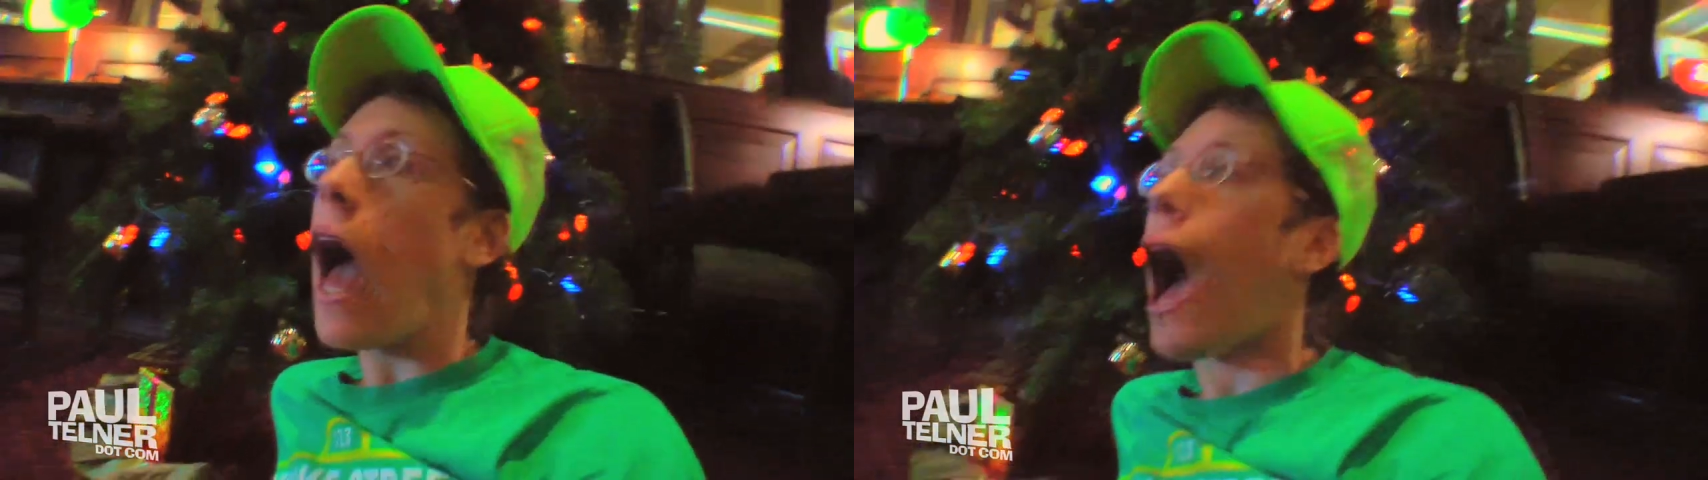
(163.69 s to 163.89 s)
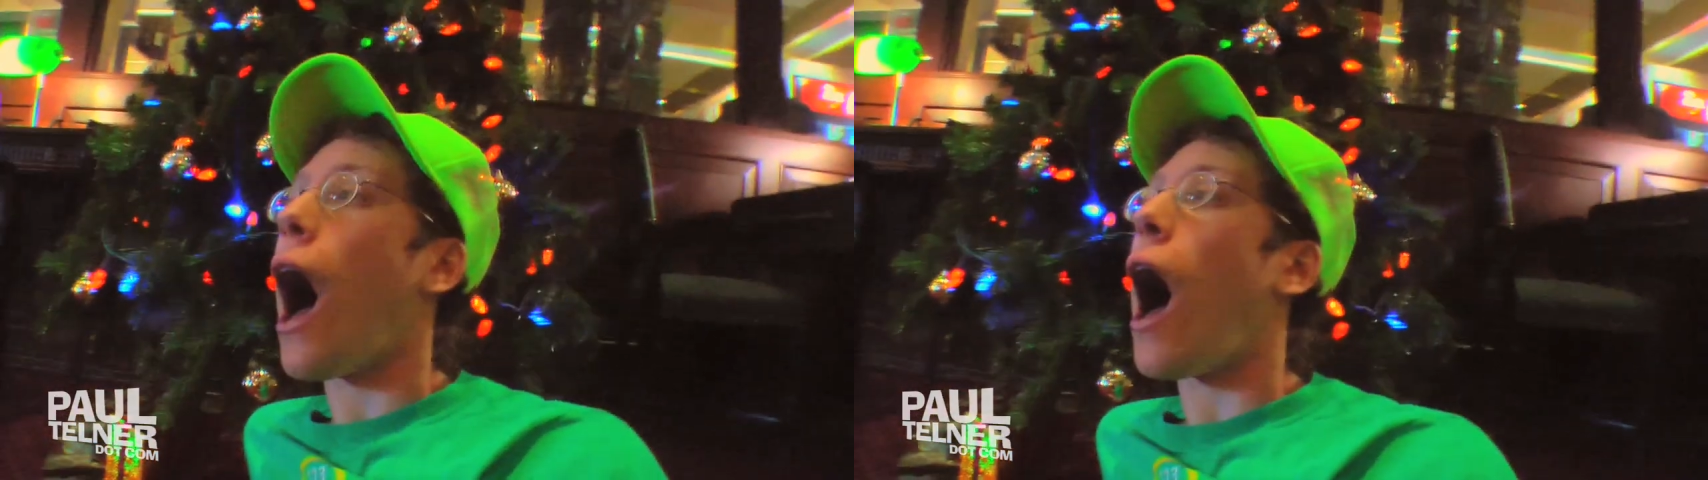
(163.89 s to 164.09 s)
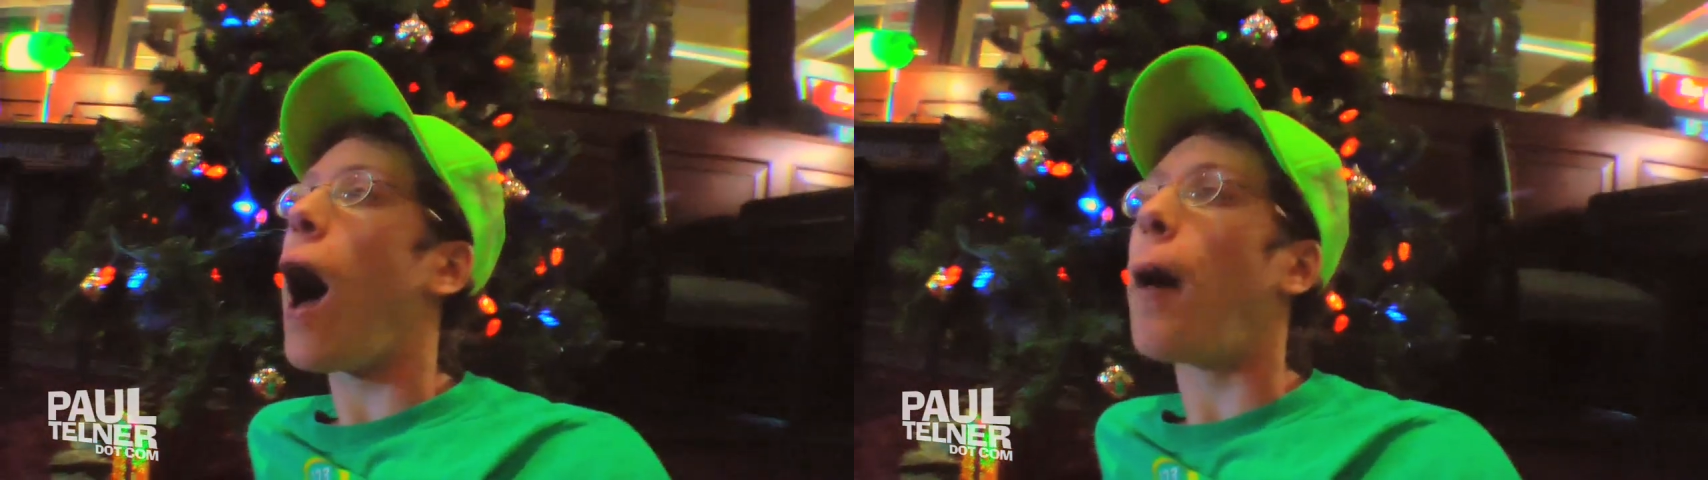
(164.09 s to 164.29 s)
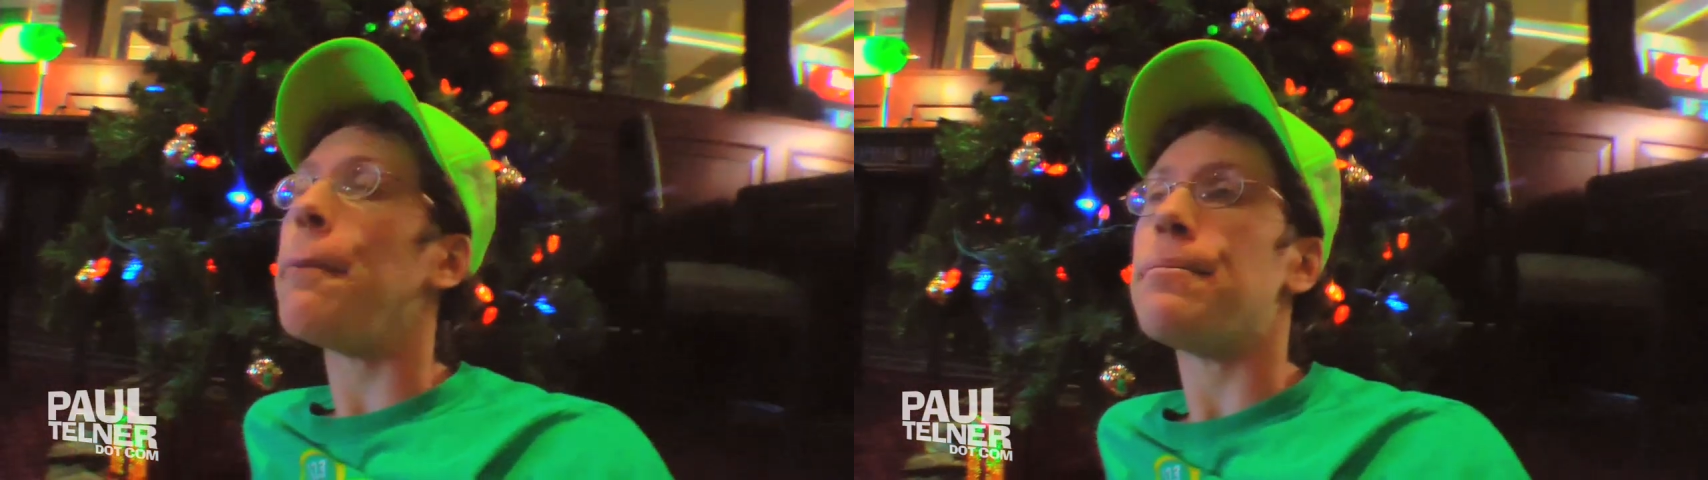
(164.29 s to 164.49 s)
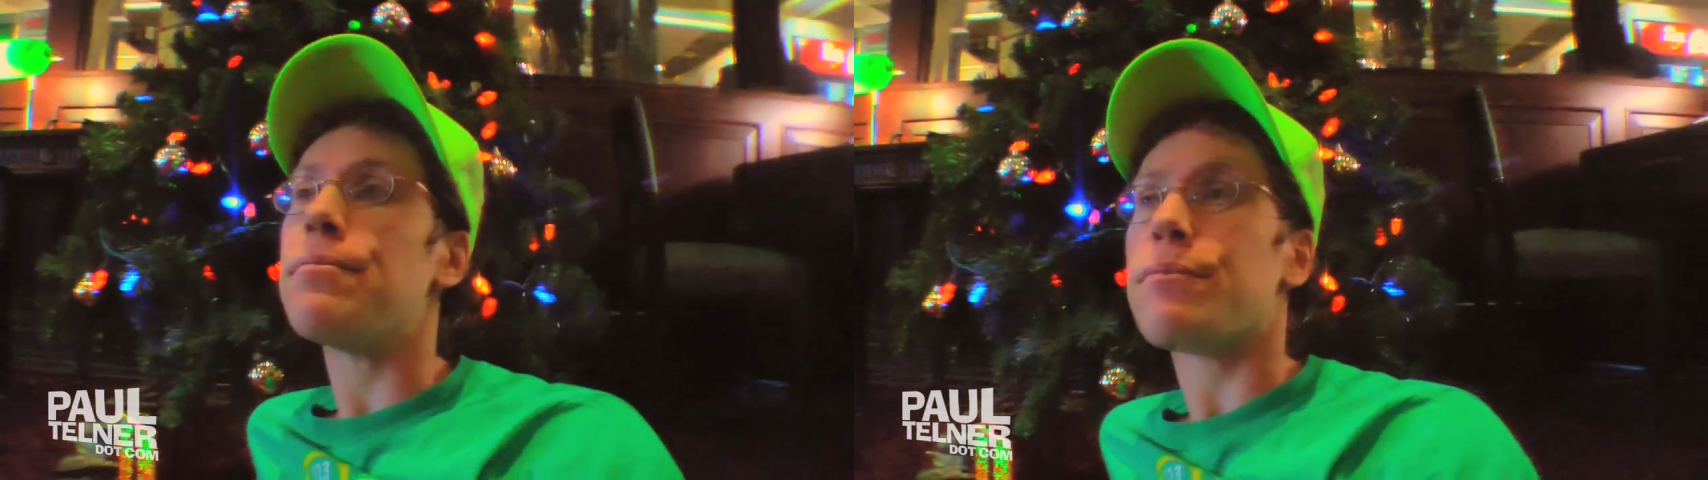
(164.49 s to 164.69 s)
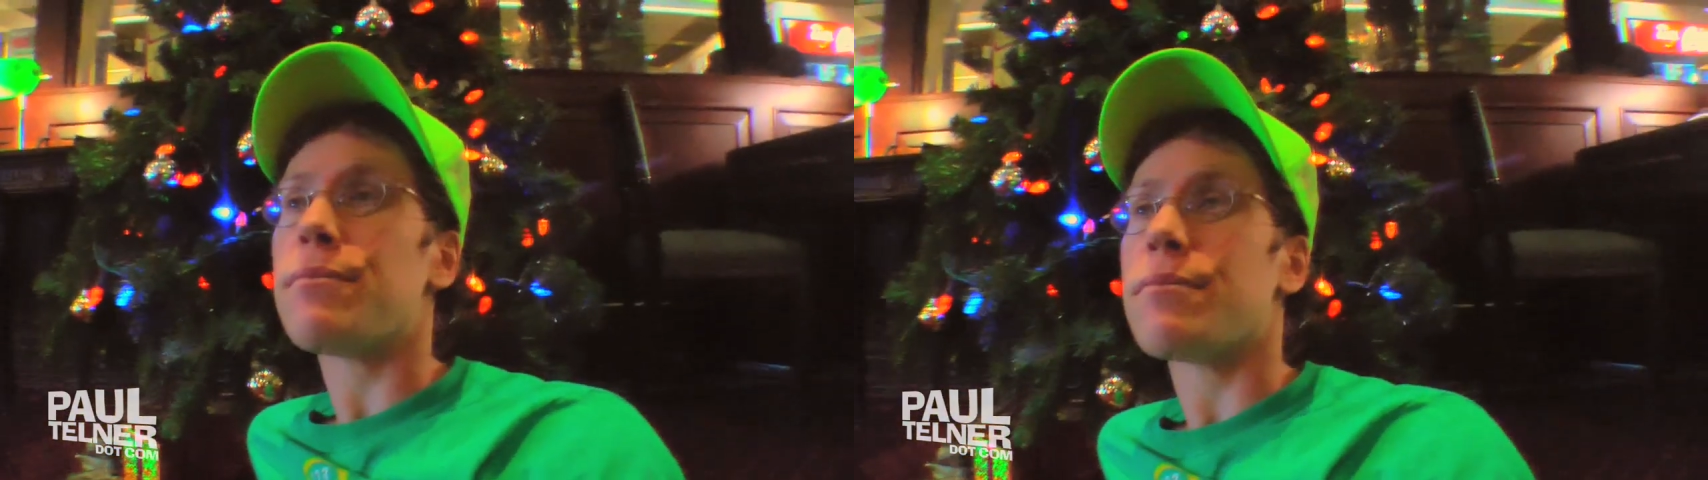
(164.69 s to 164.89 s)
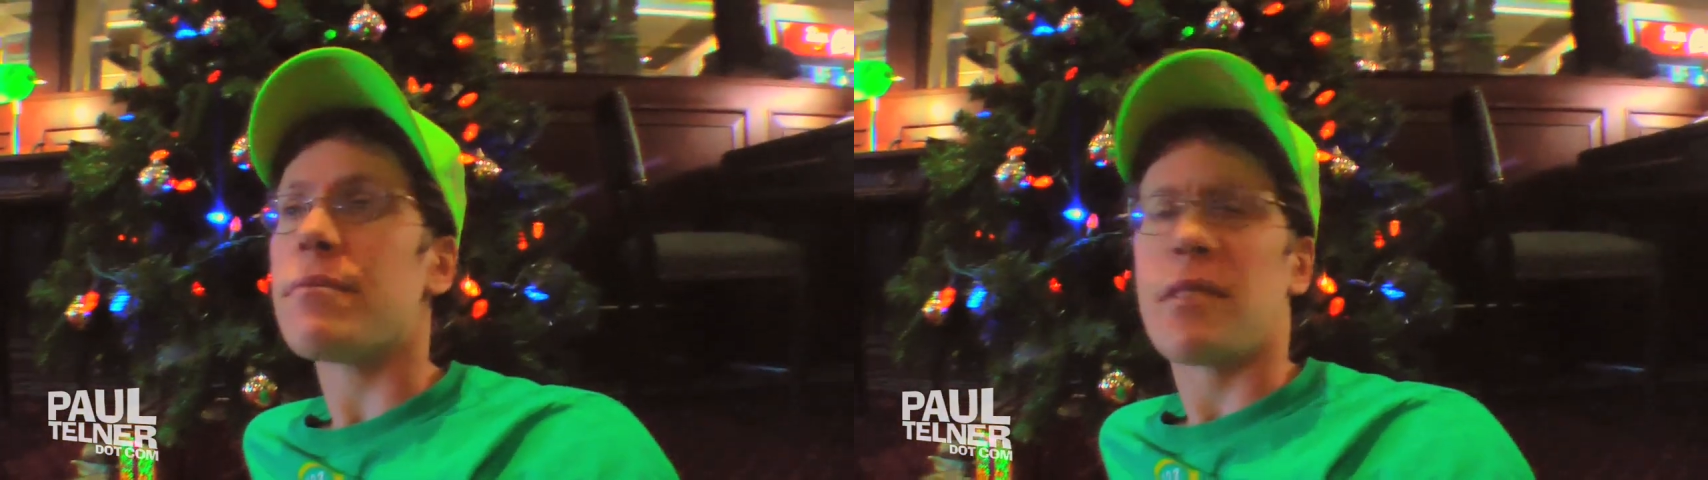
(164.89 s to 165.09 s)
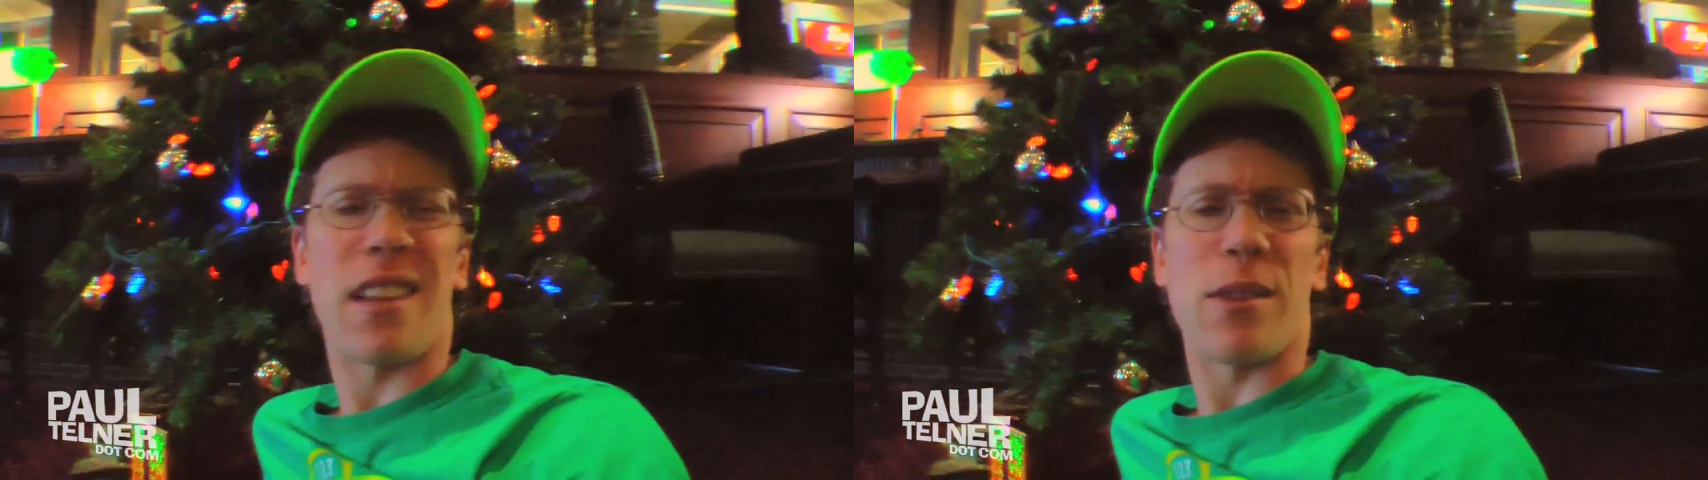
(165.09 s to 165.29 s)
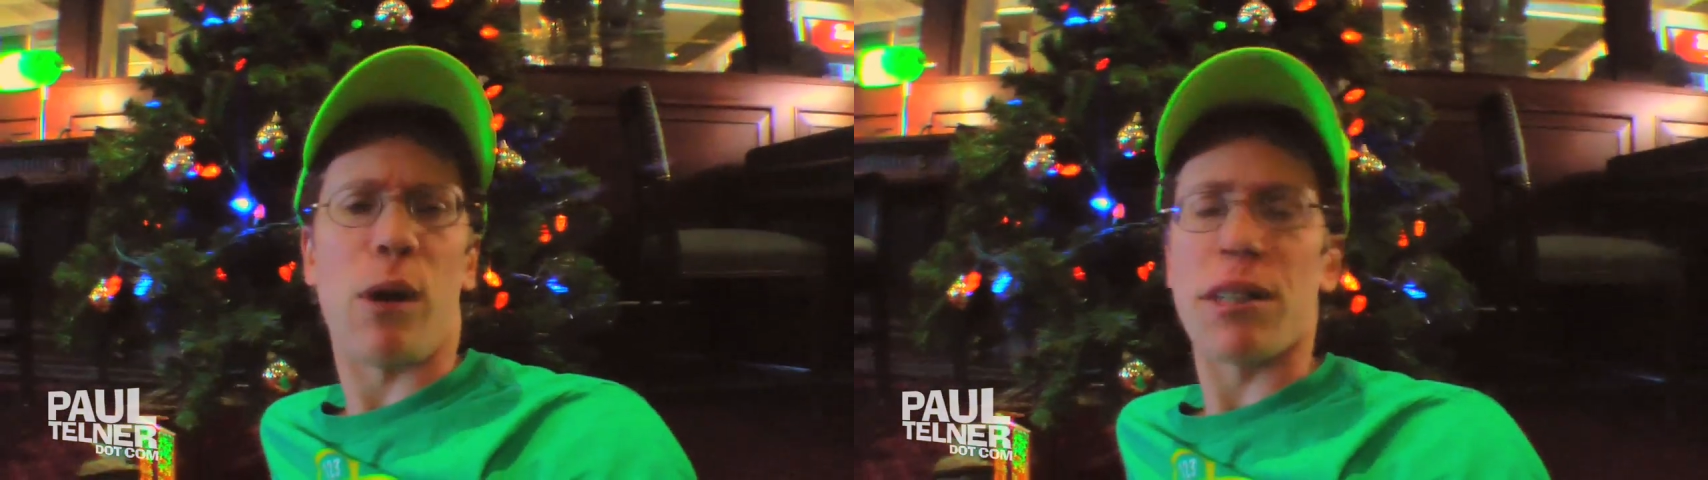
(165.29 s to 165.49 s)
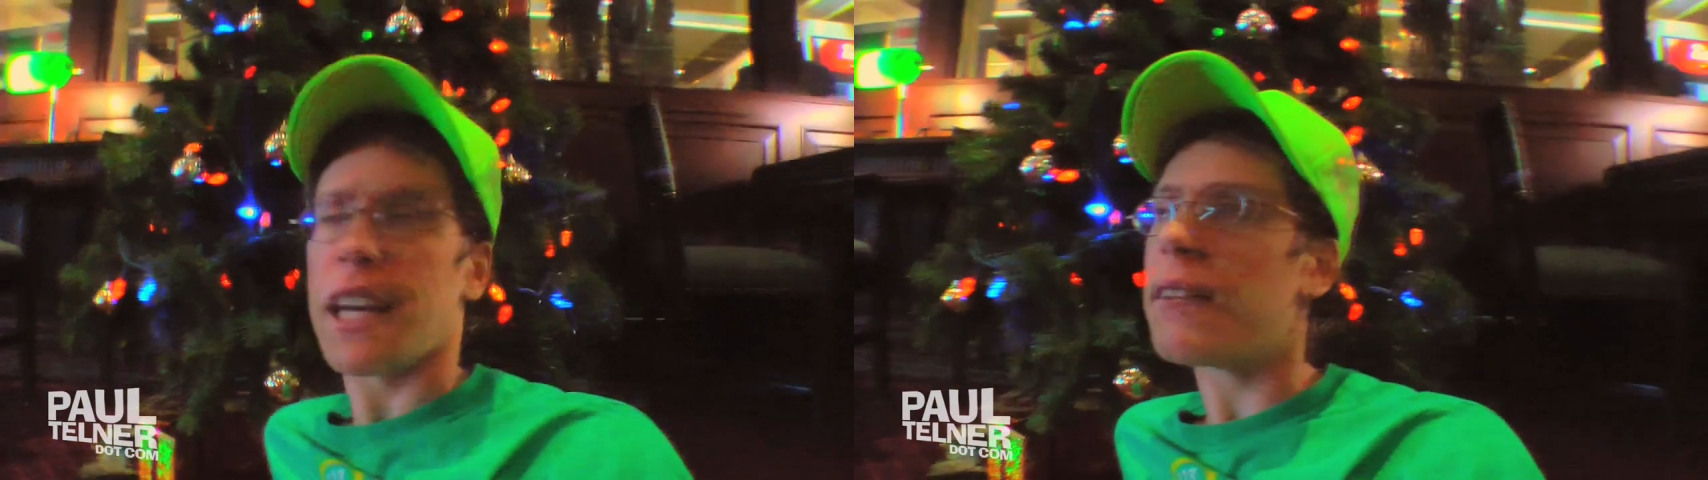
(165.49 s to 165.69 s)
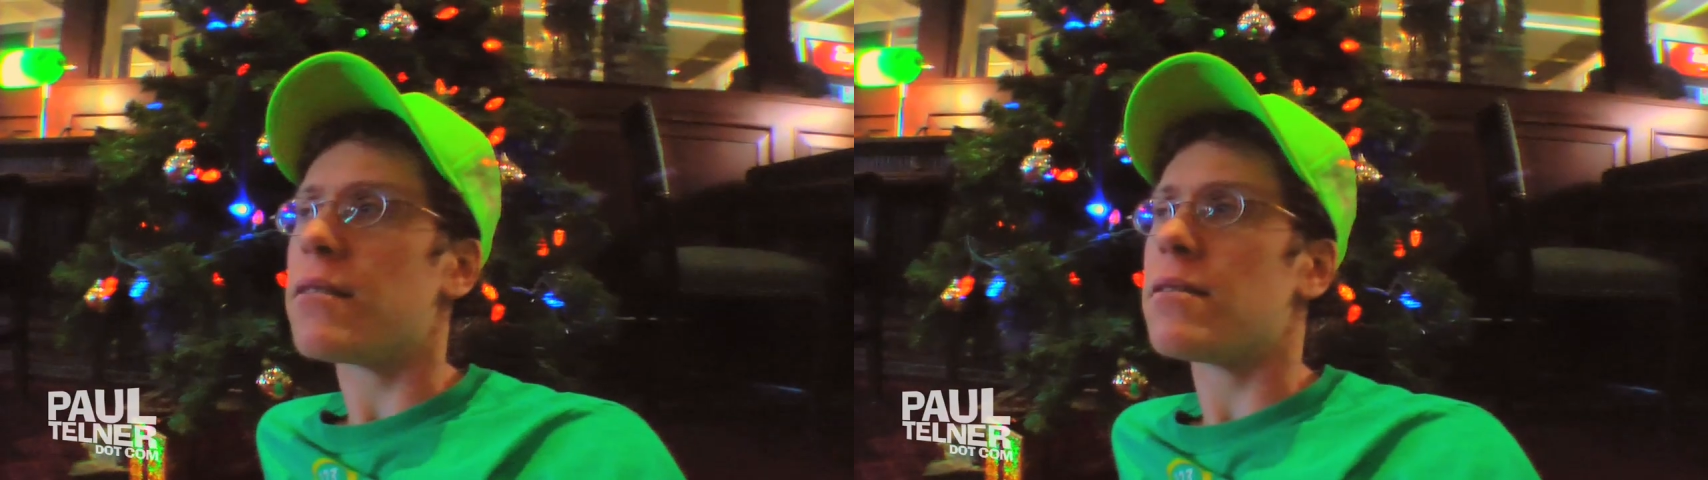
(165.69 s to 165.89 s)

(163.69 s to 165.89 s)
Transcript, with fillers: Um, nothing wrong with that.